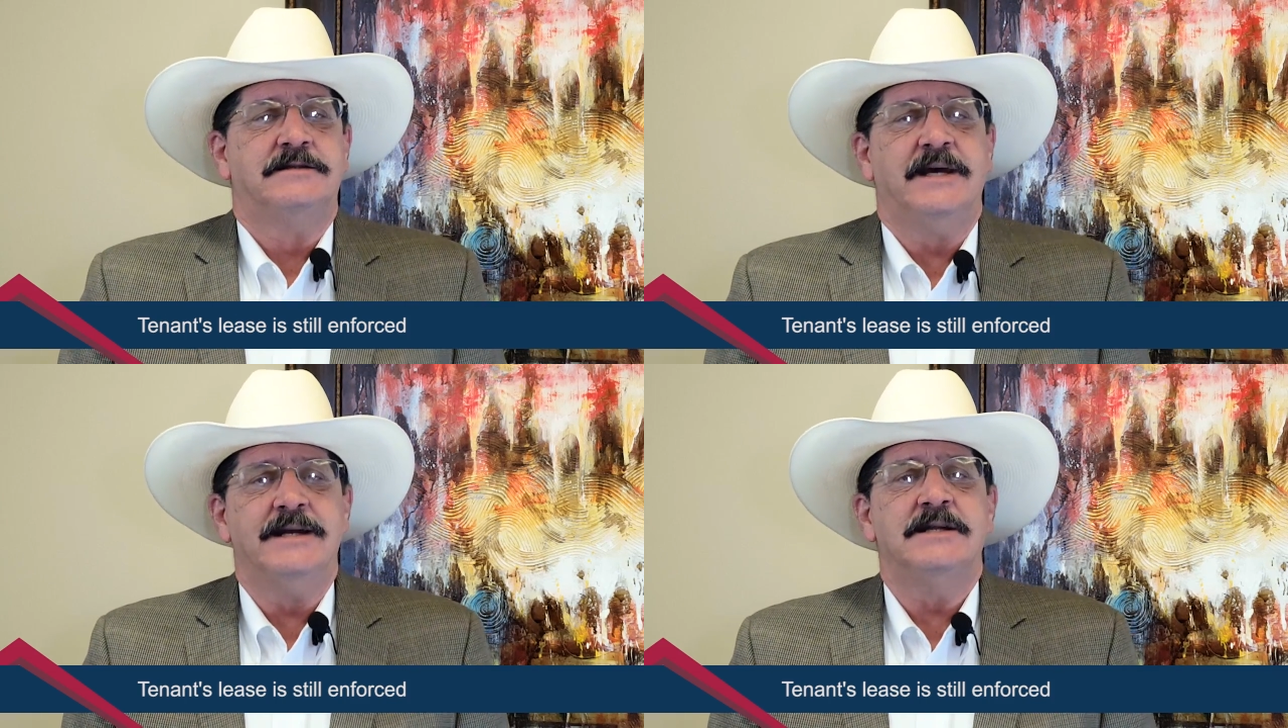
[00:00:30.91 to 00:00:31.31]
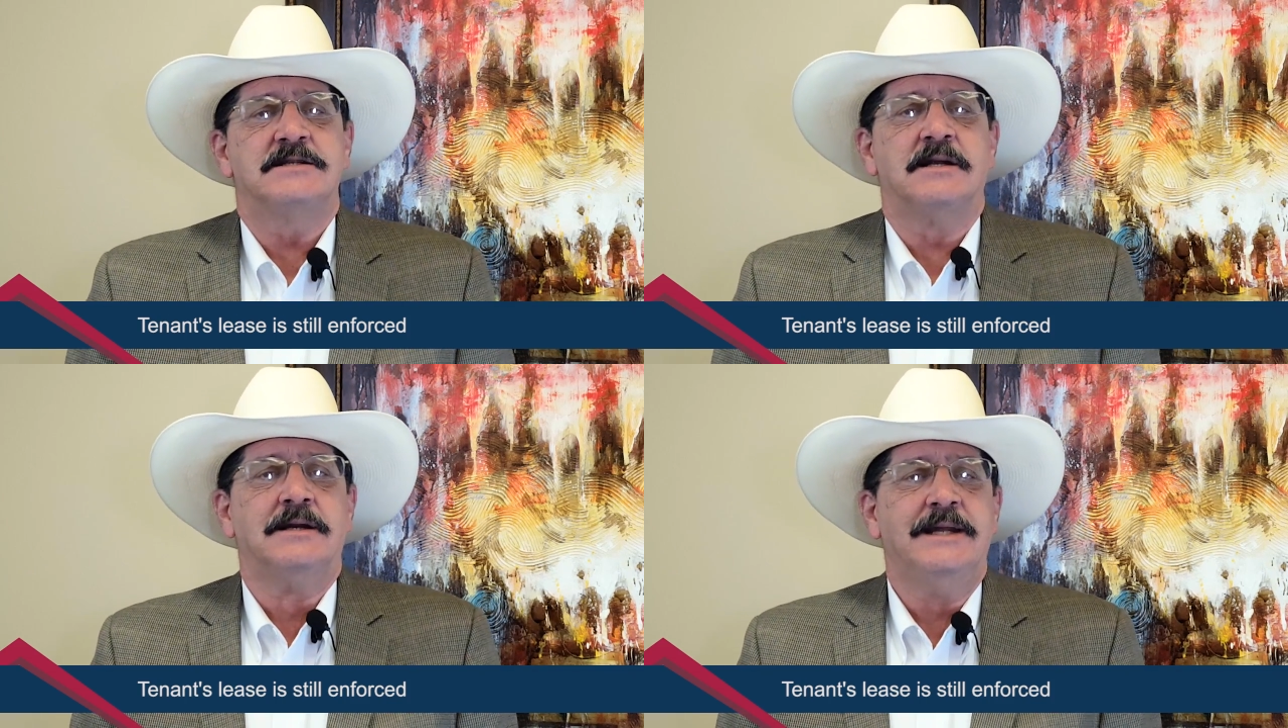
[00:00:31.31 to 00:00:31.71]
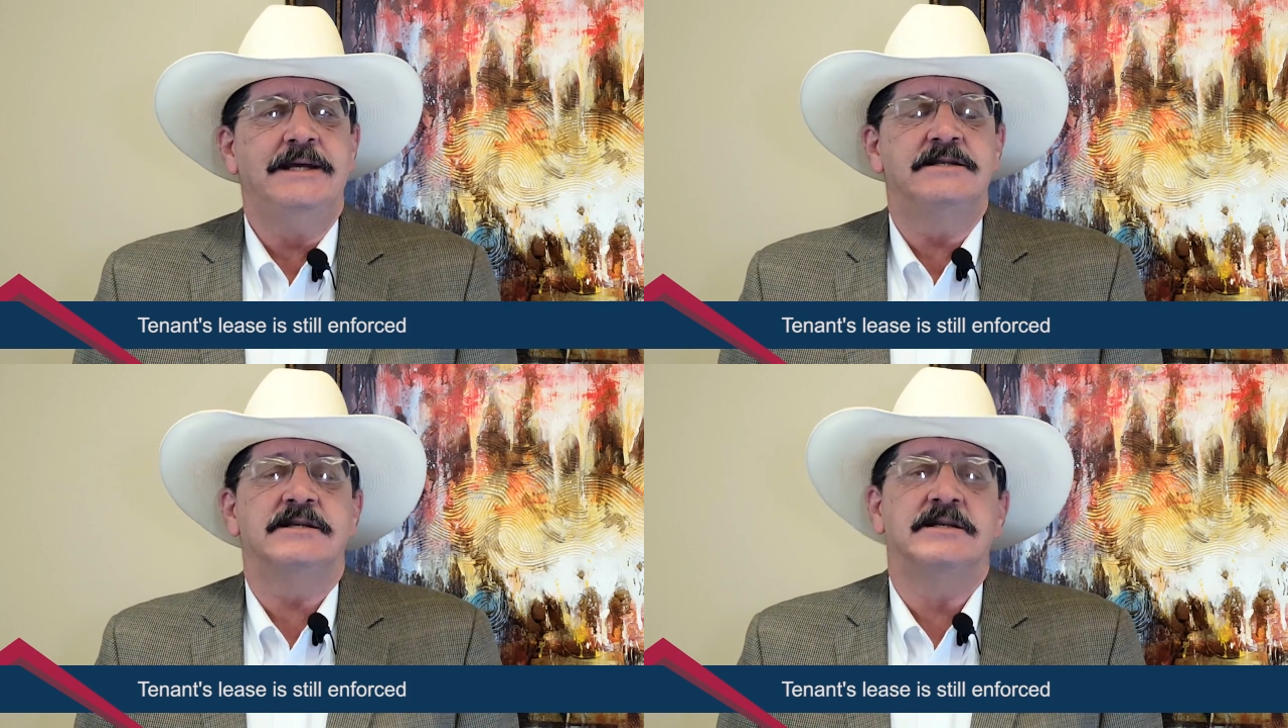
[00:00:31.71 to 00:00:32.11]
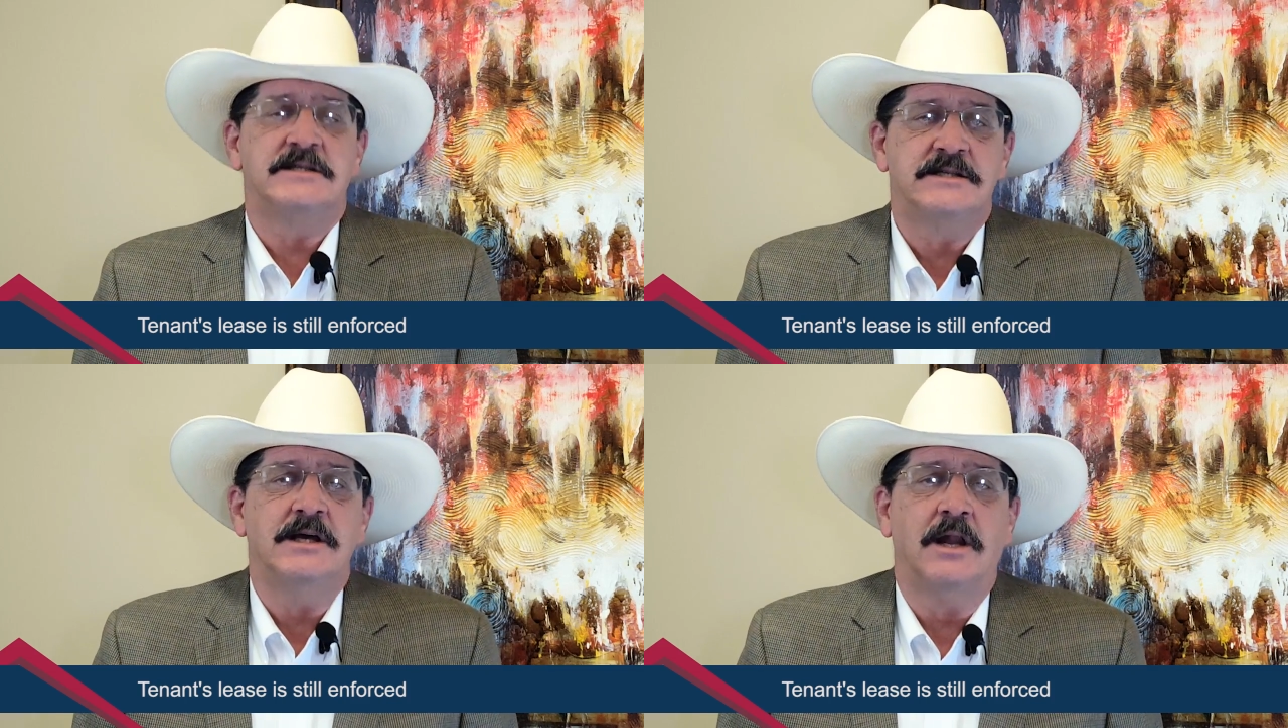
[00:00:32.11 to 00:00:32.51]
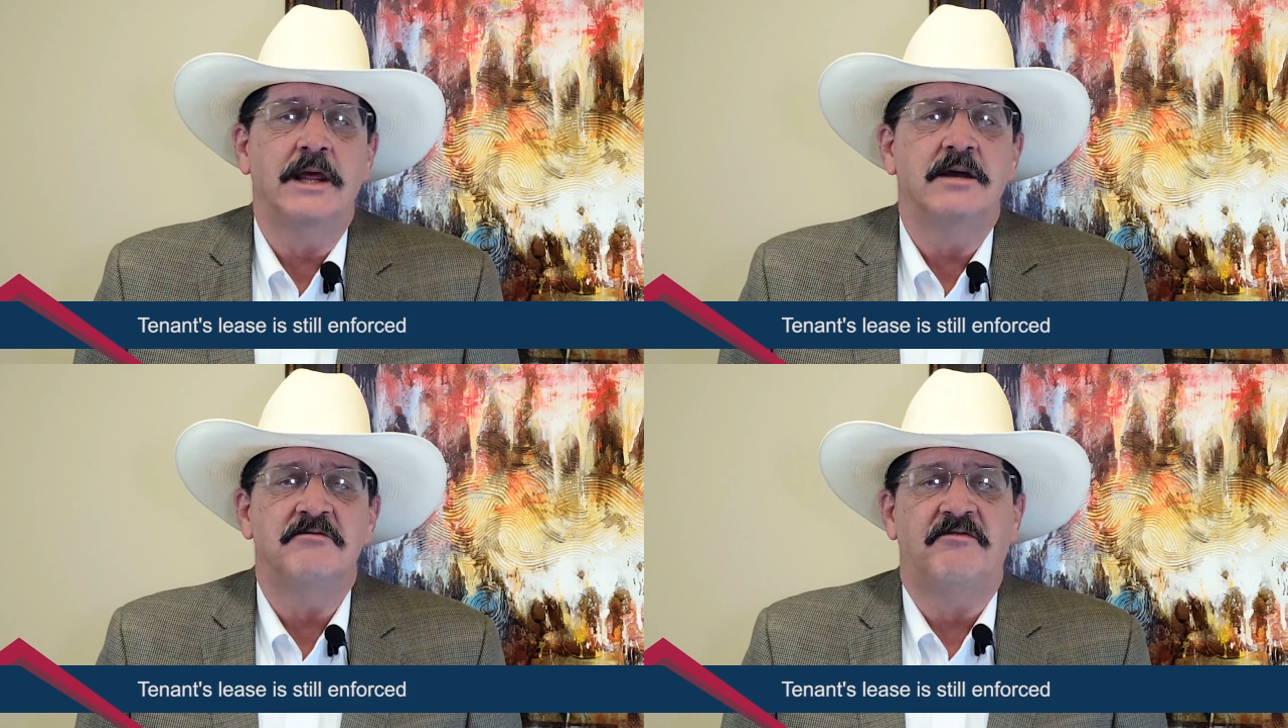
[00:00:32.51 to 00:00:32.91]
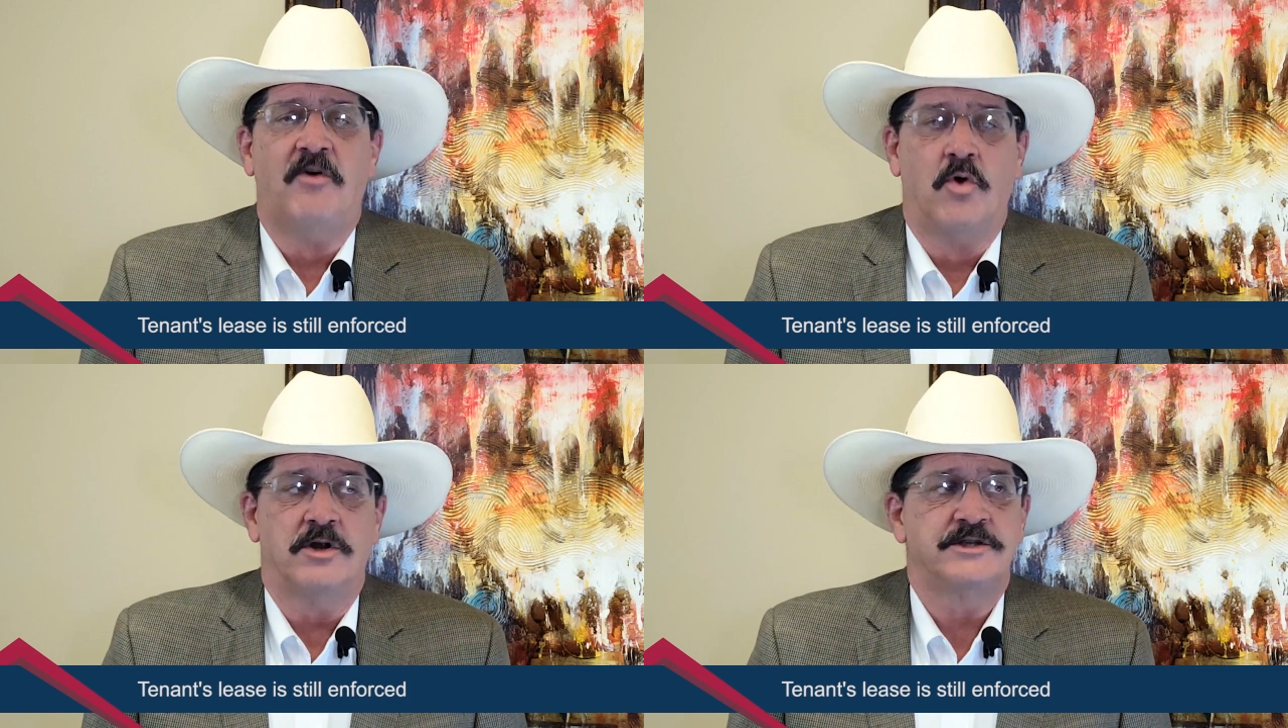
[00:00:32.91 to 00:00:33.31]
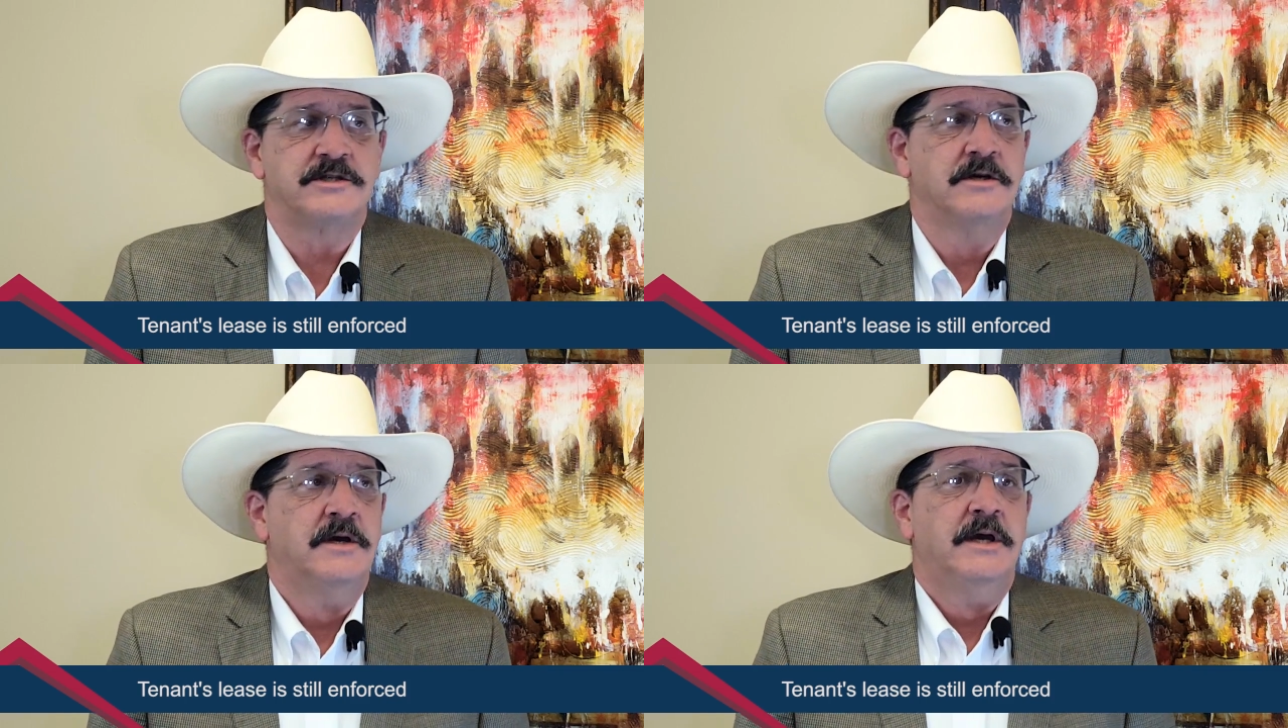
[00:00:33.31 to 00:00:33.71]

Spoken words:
tenant's lease is still enforced.